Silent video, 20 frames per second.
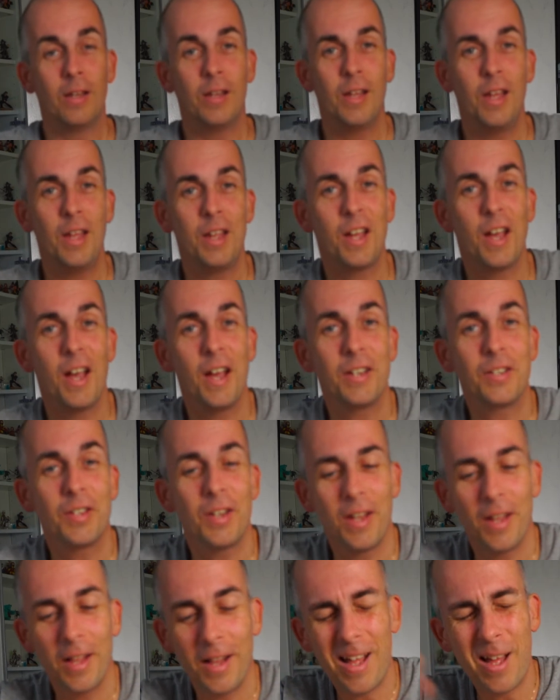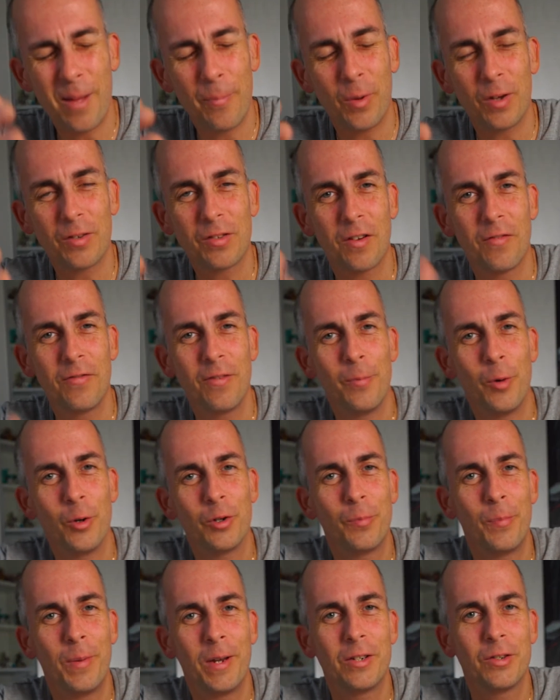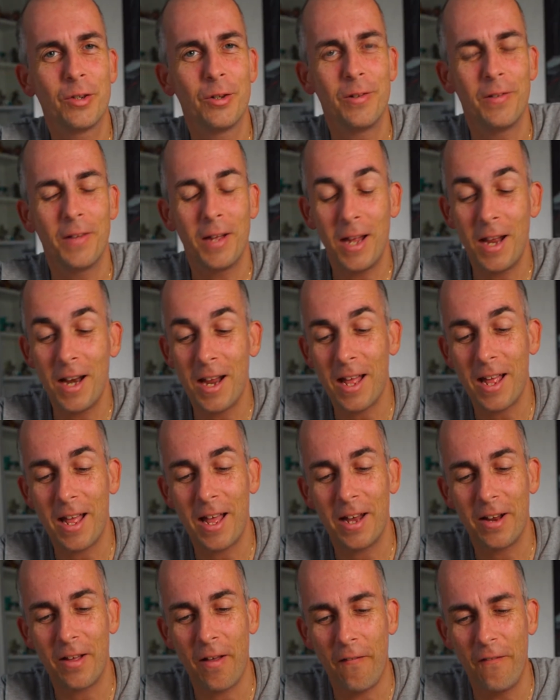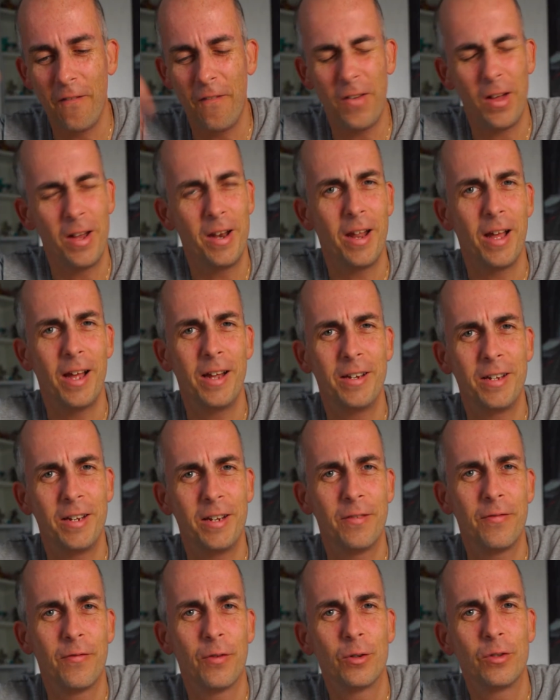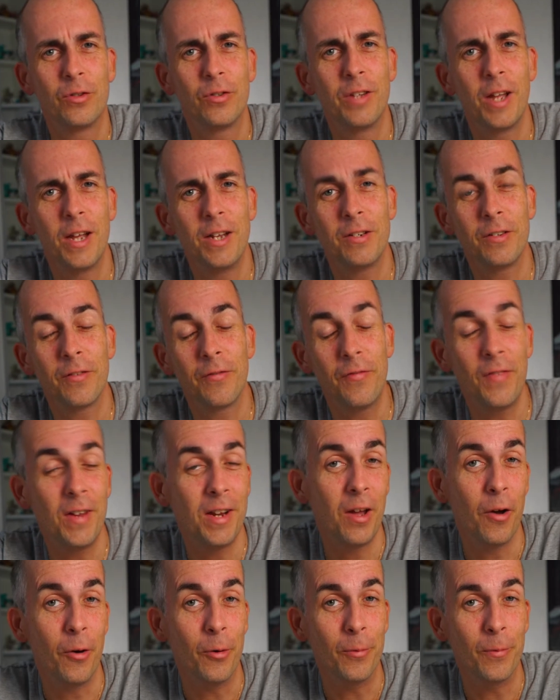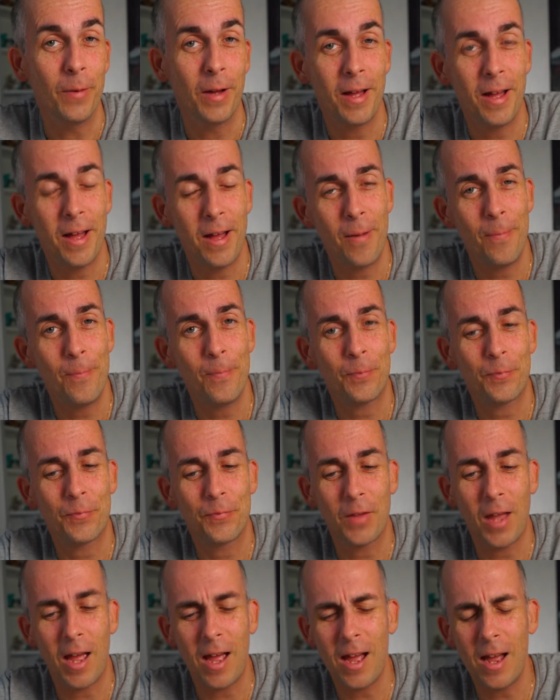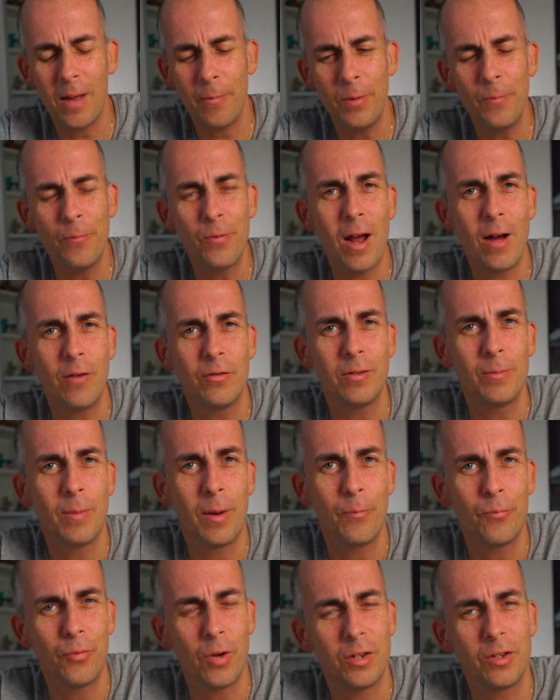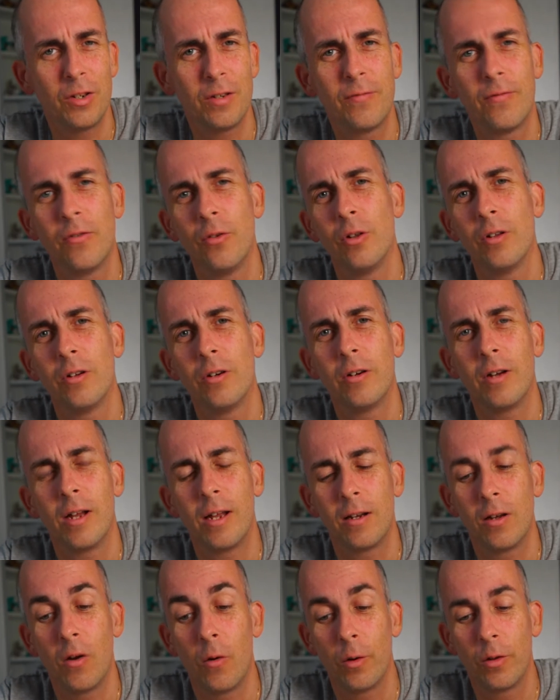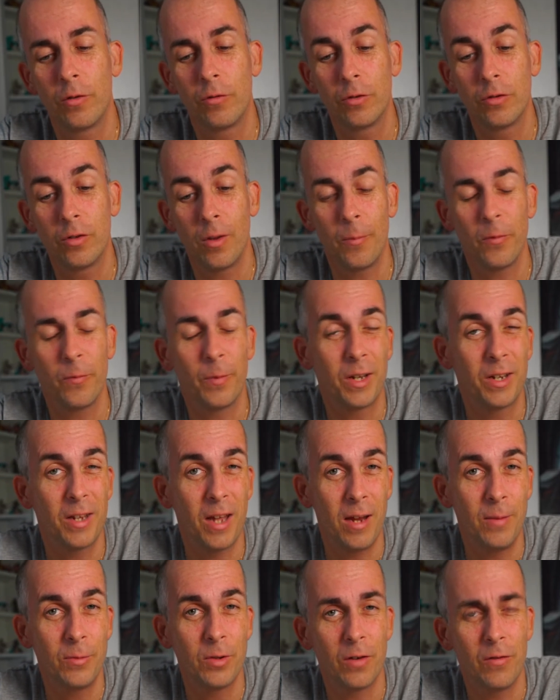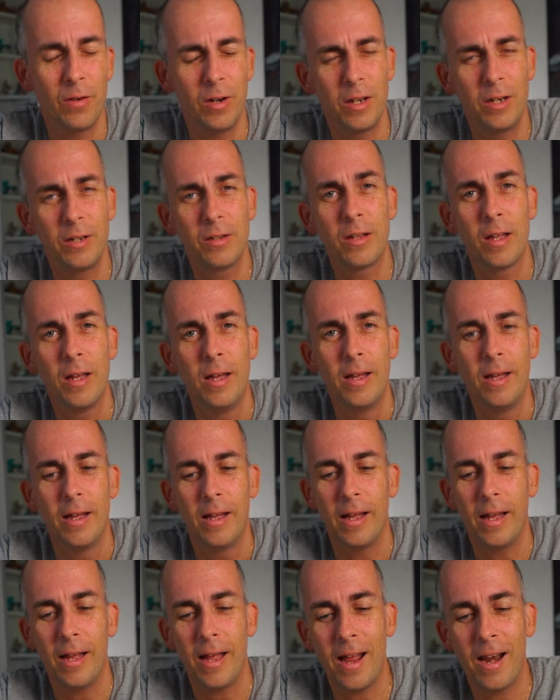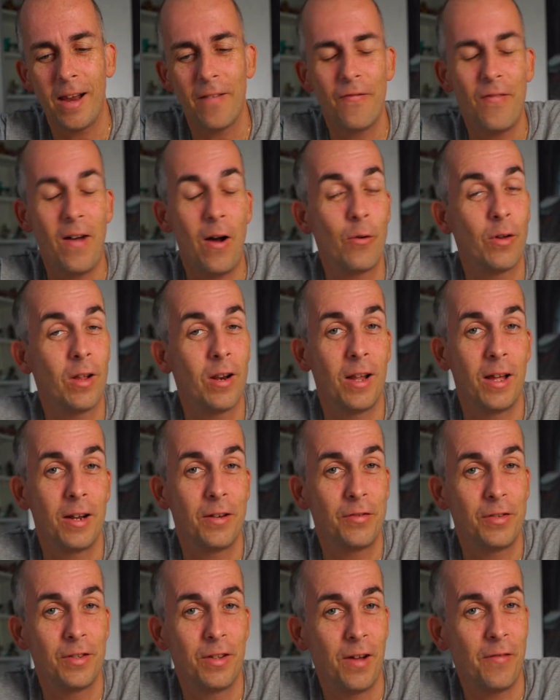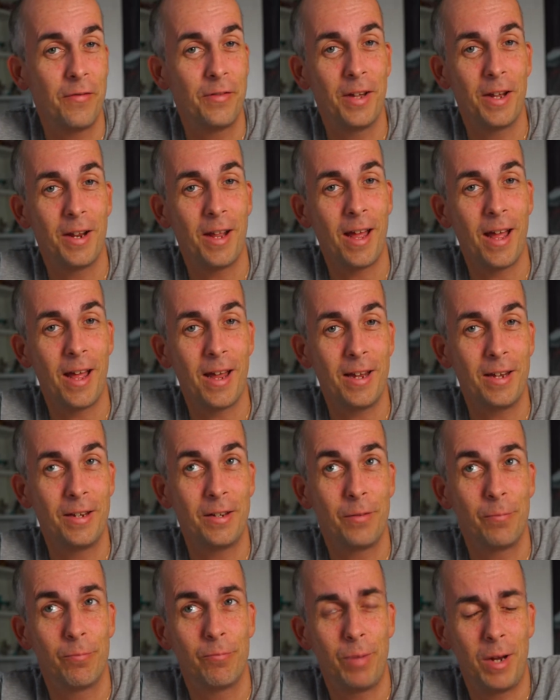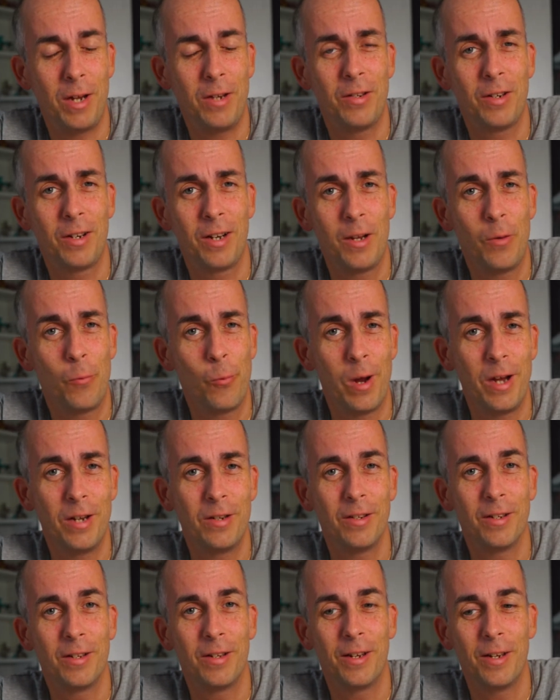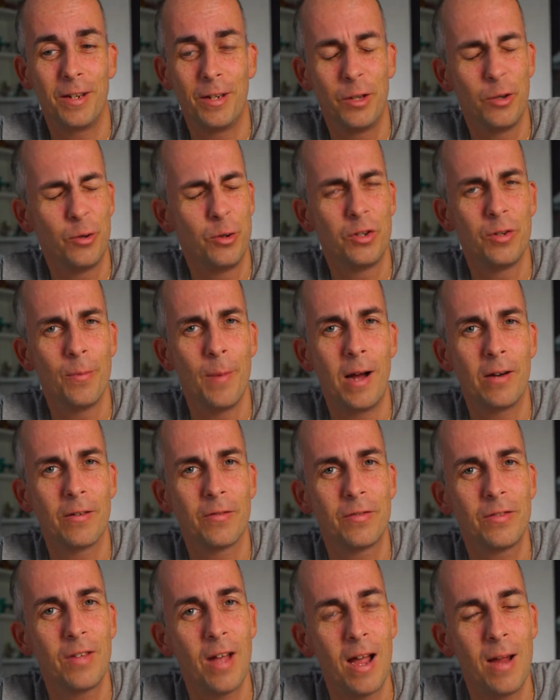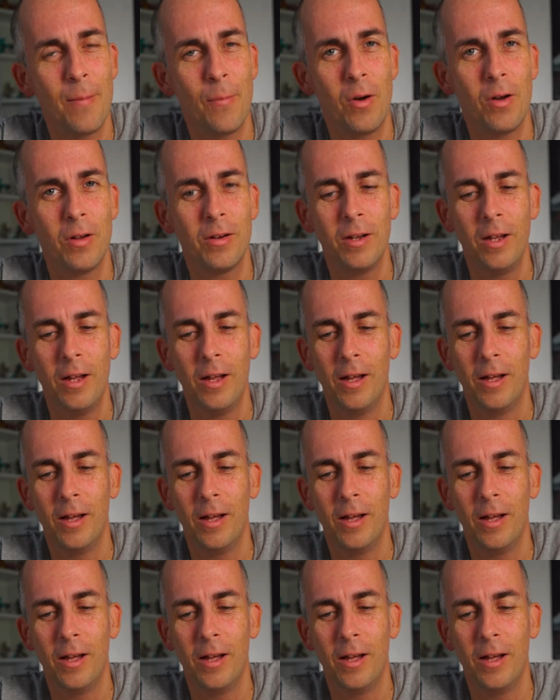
Hey guys, I'm Pascal from Orange Pixel and I had a fun idea for today's video. I've been browsing my project folder and going through some of the games I released, and I found a lot of stuff that I basically wasted a huge amount of time on.